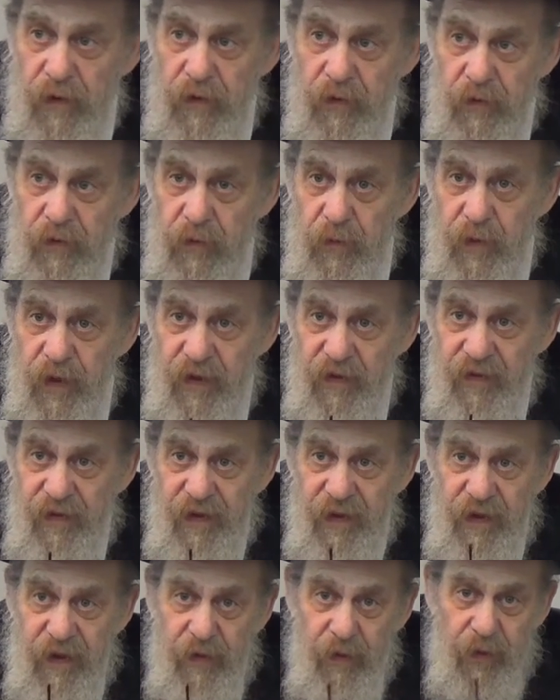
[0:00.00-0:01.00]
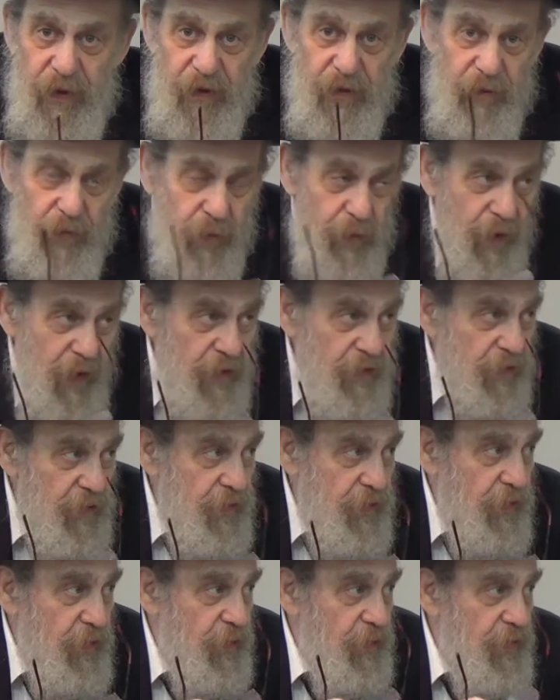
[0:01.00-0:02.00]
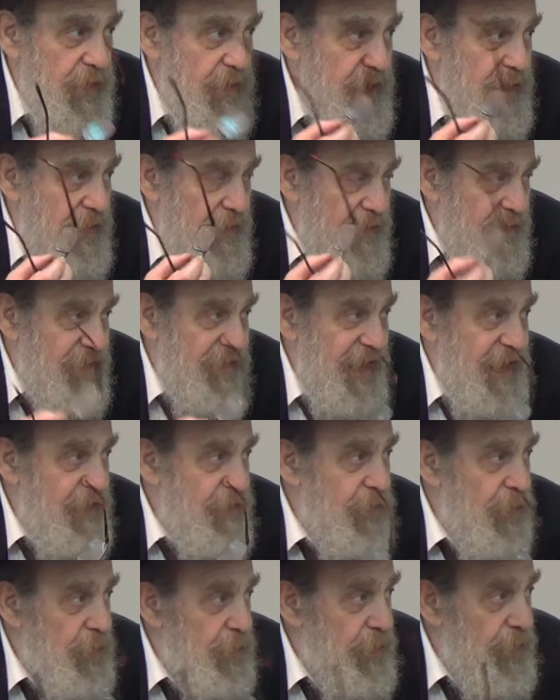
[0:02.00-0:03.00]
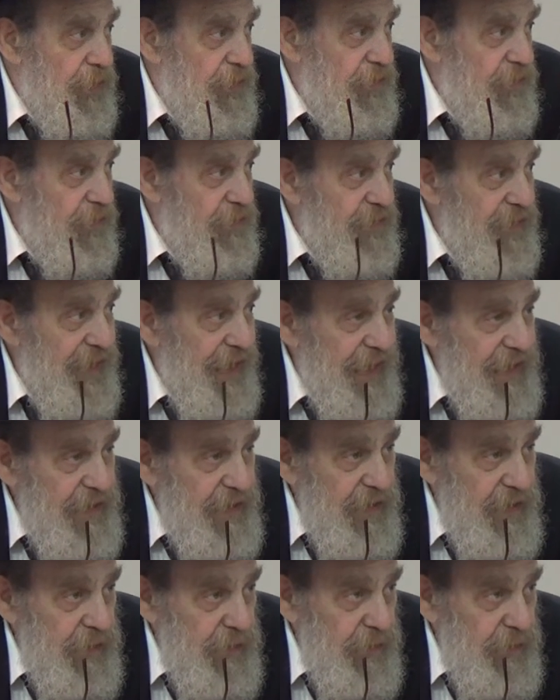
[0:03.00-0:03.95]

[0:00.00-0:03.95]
So basically, when you want to know the central points of Tanya,